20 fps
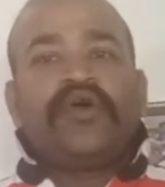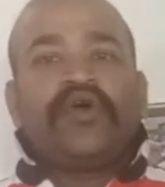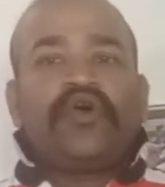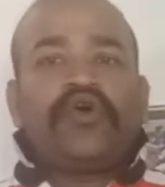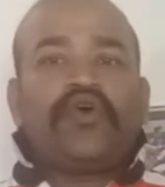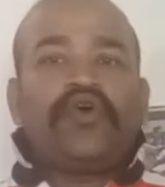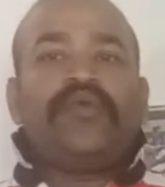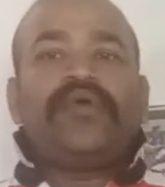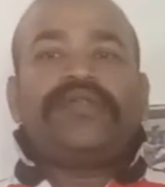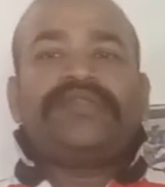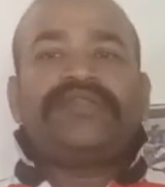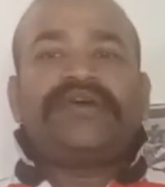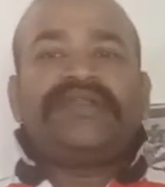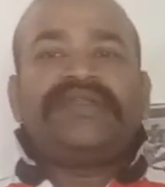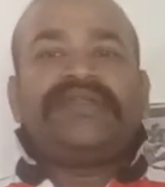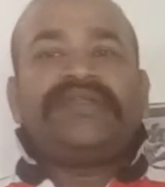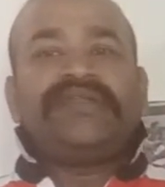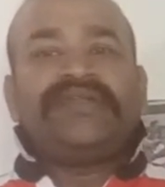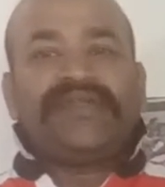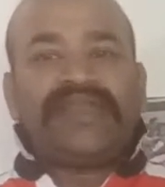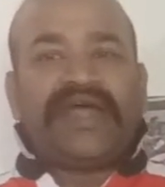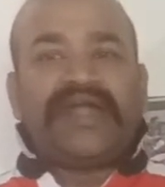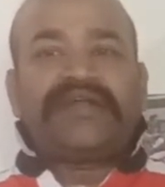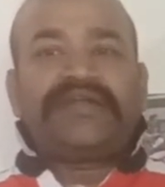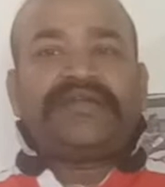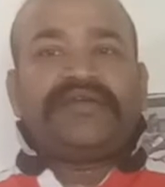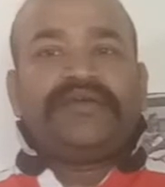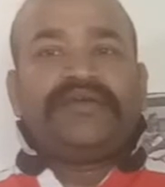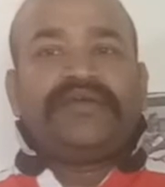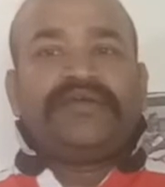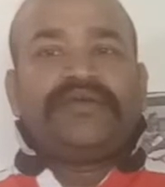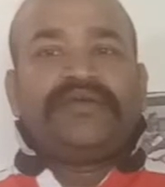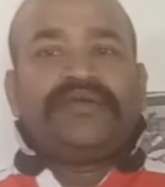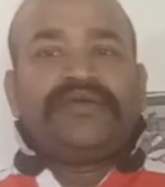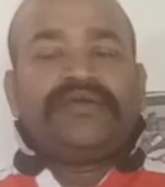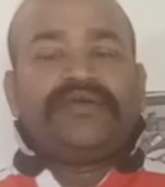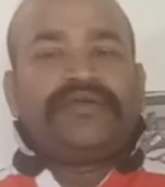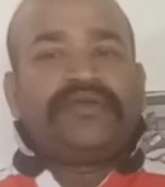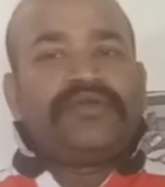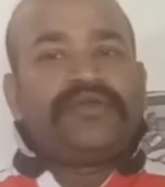over the net.
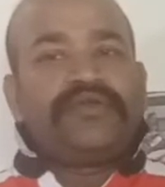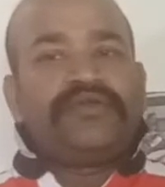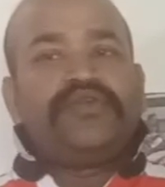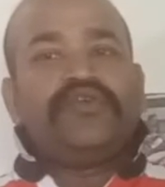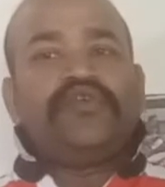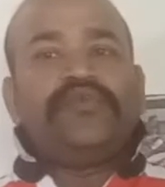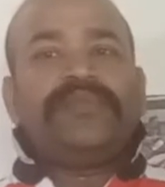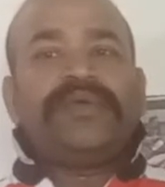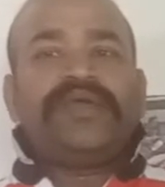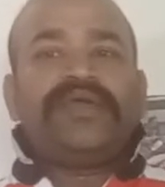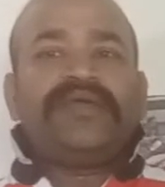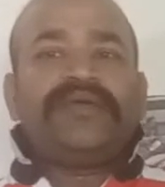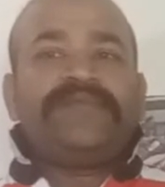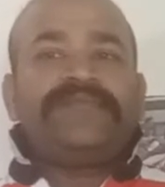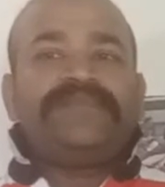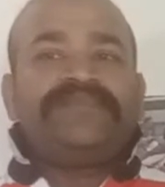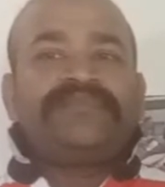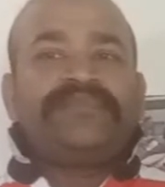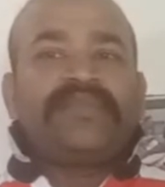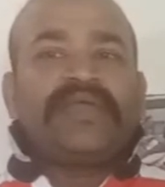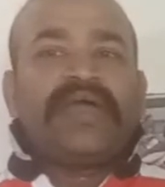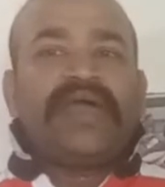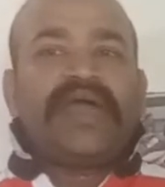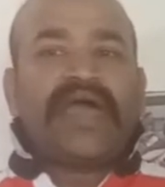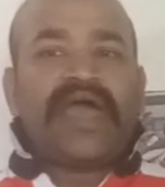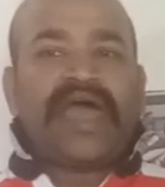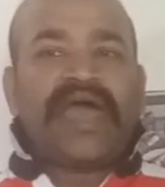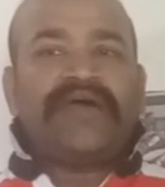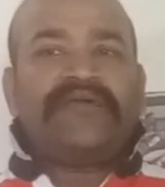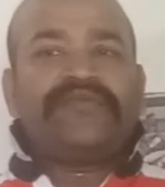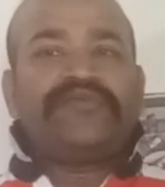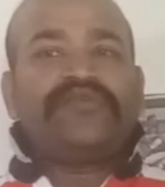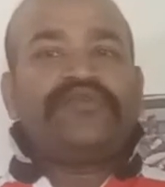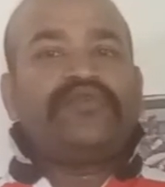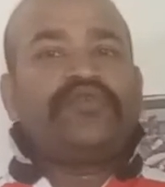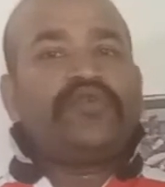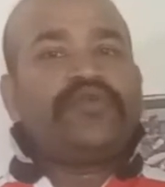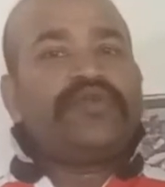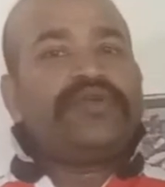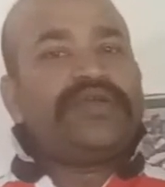You may have to
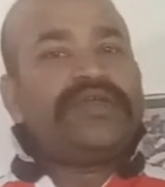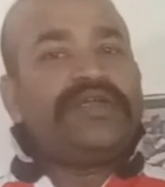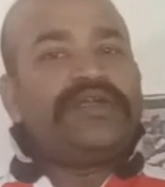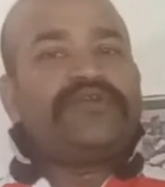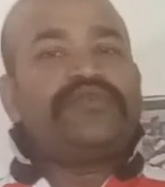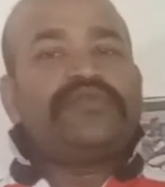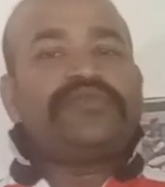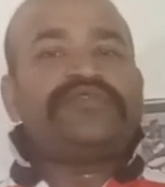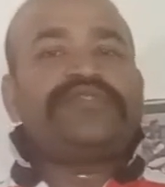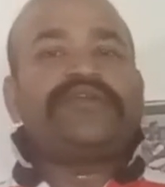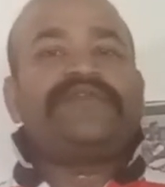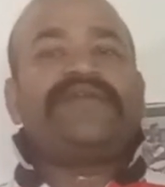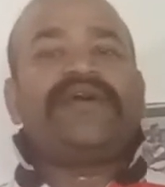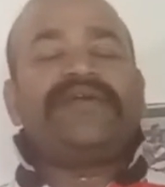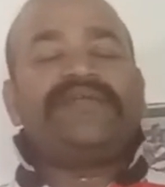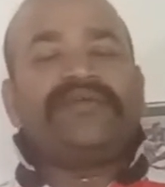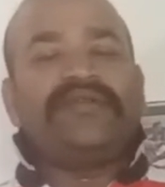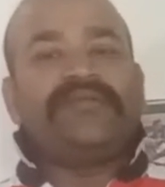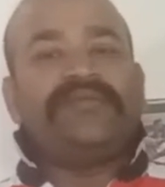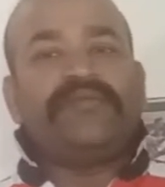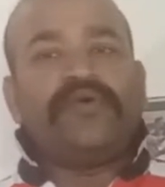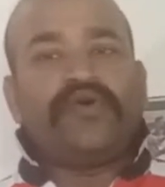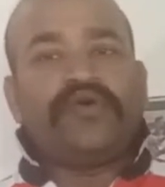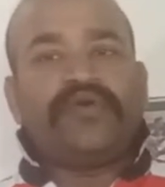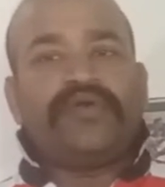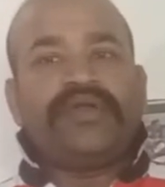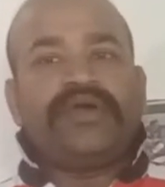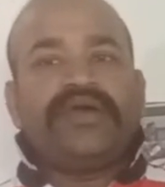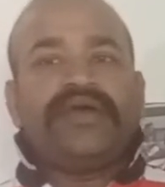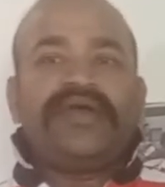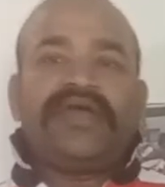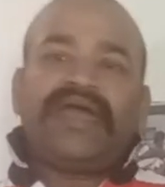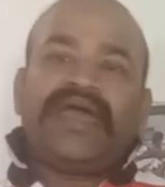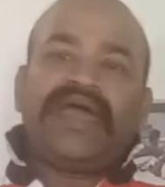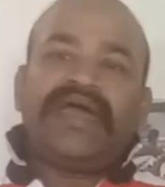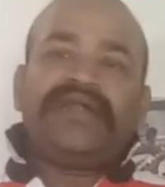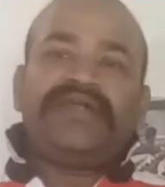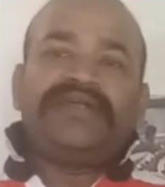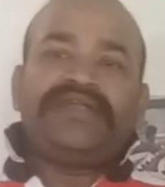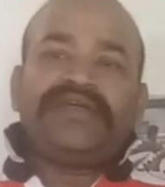go into survival mode
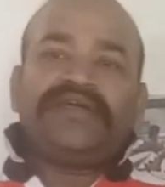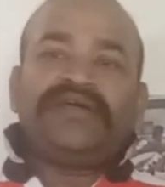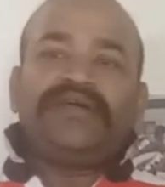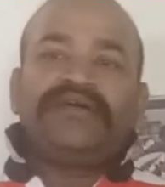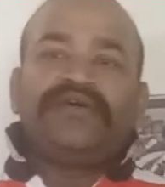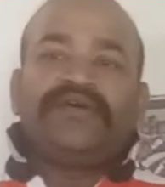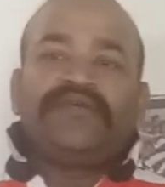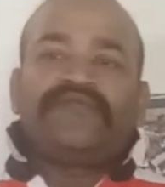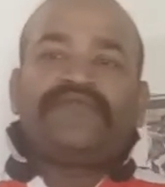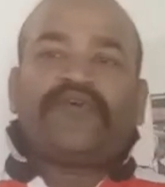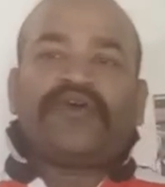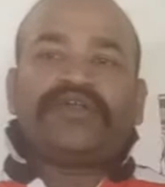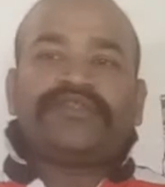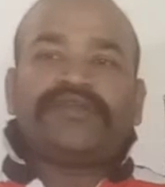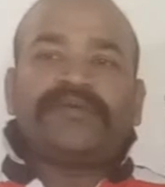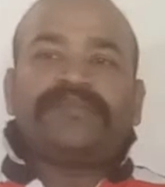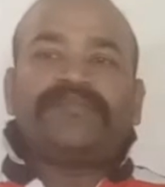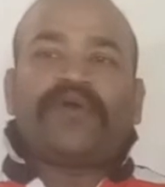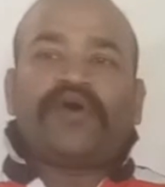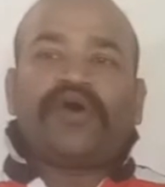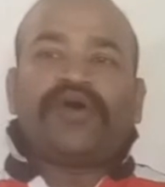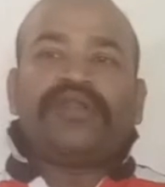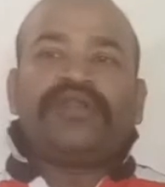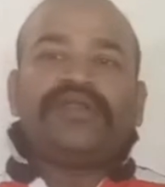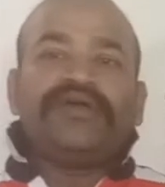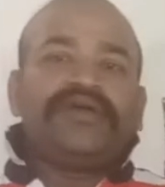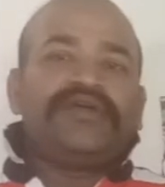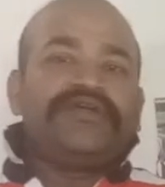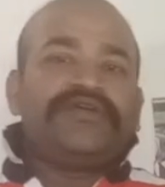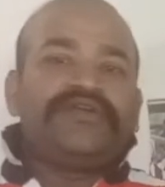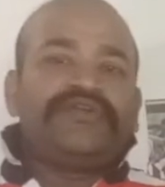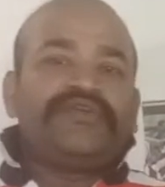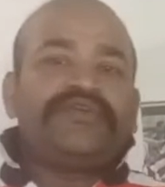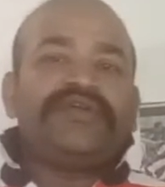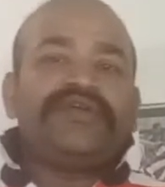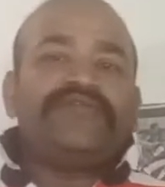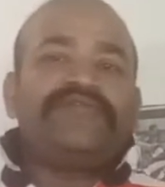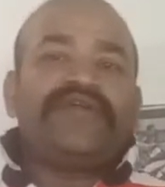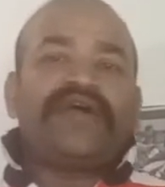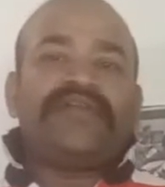and dig for the ball,
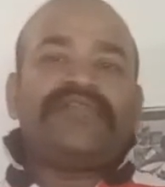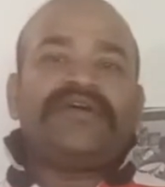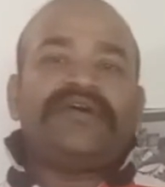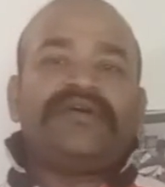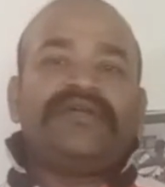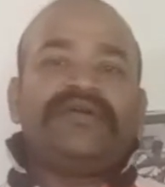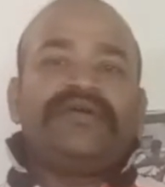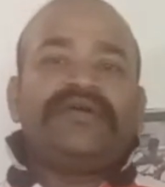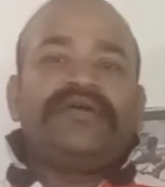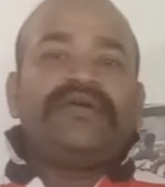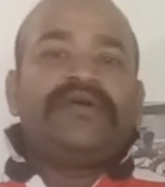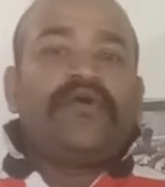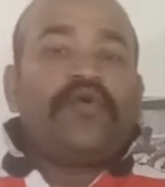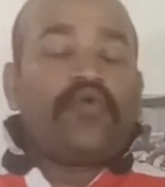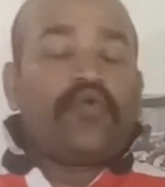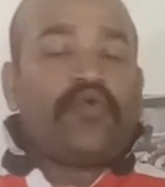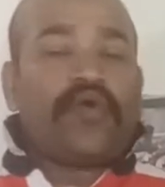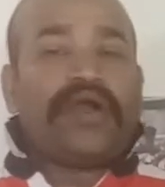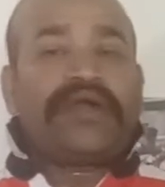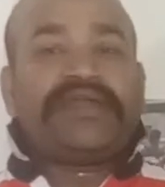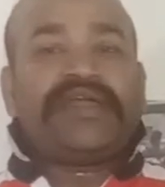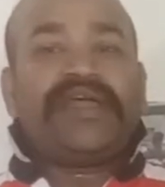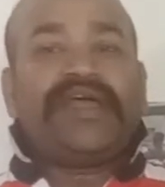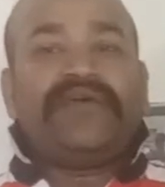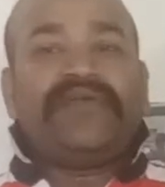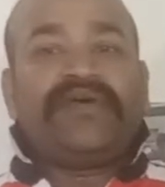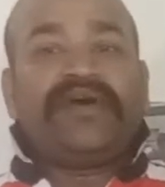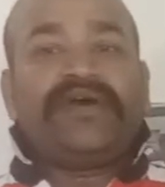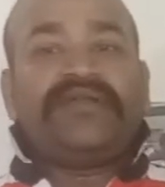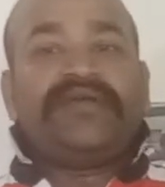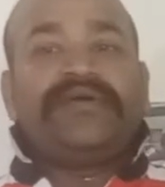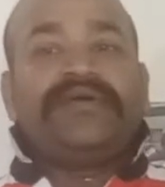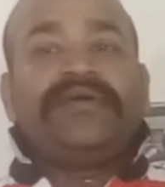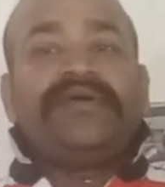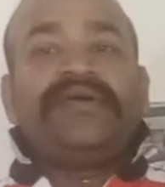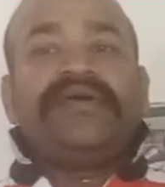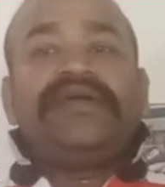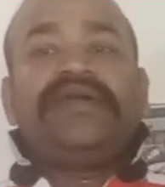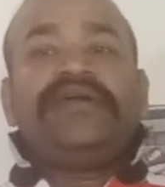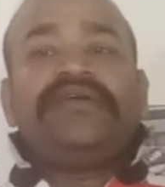doing whatever
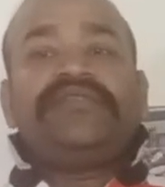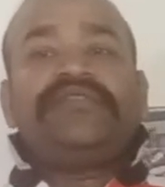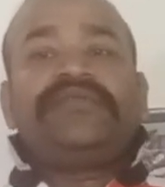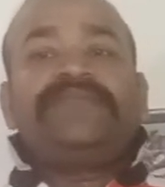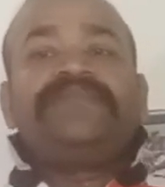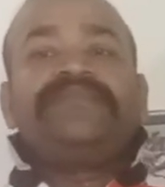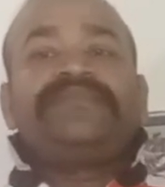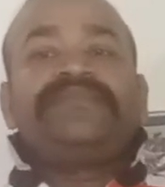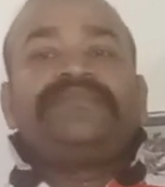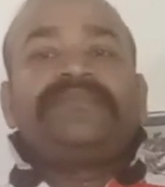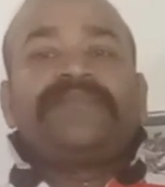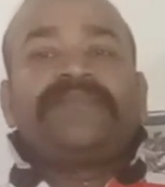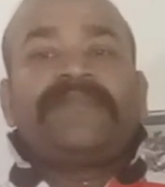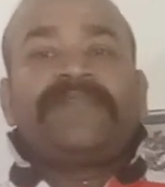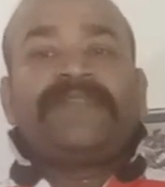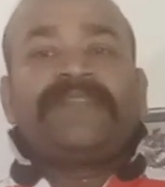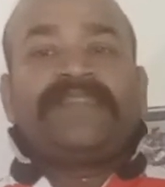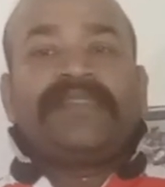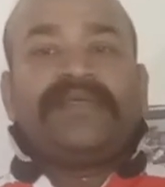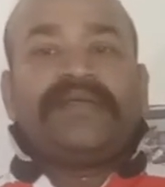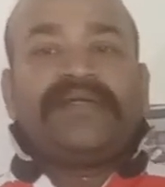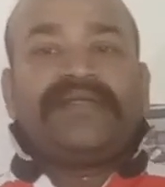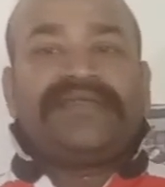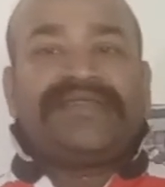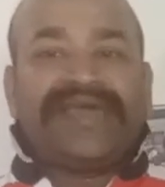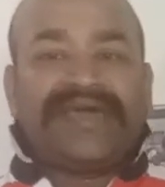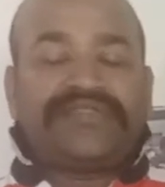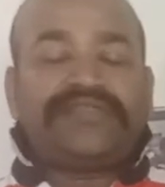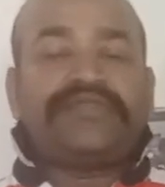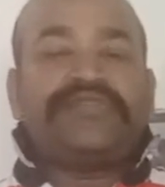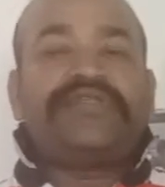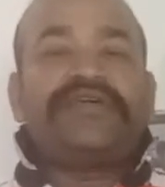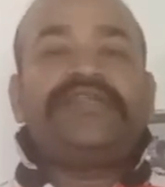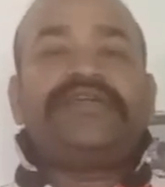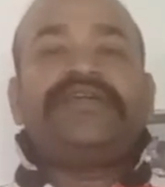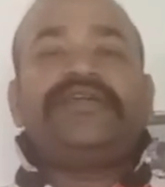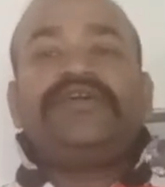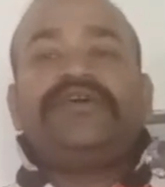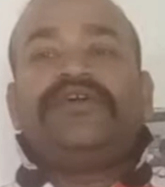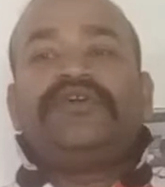is
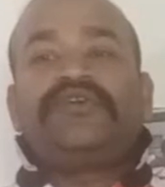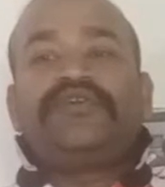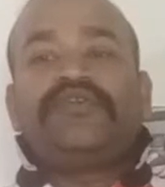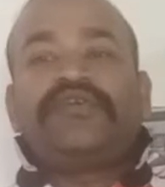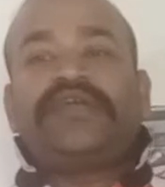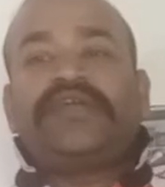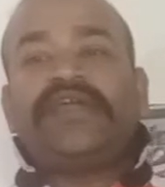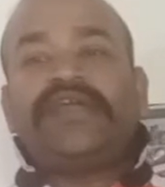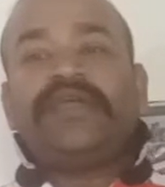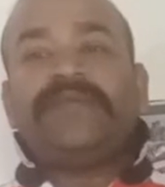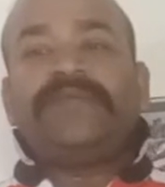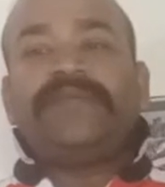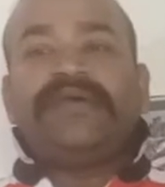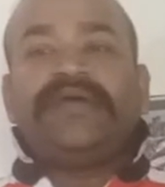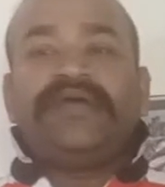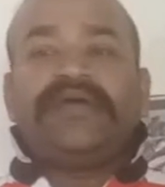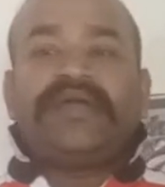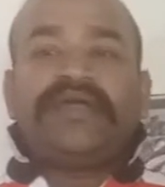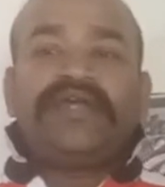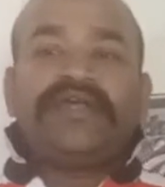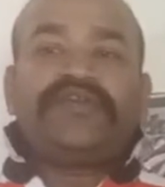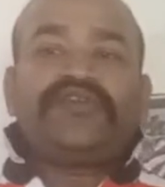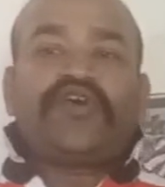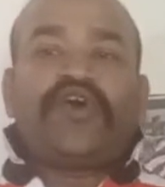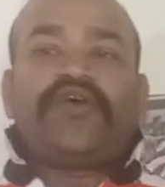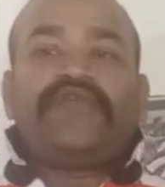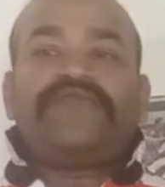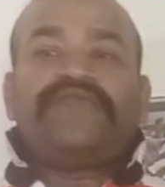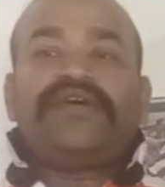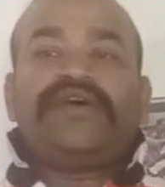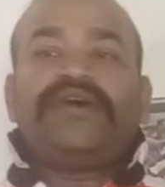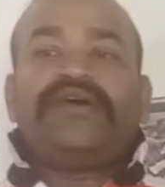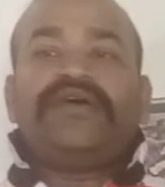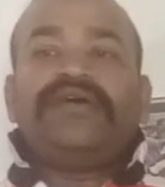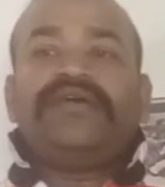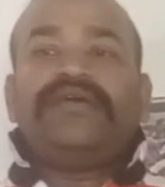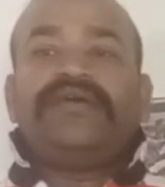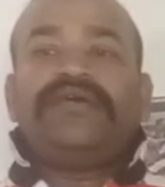necessary to keep it off the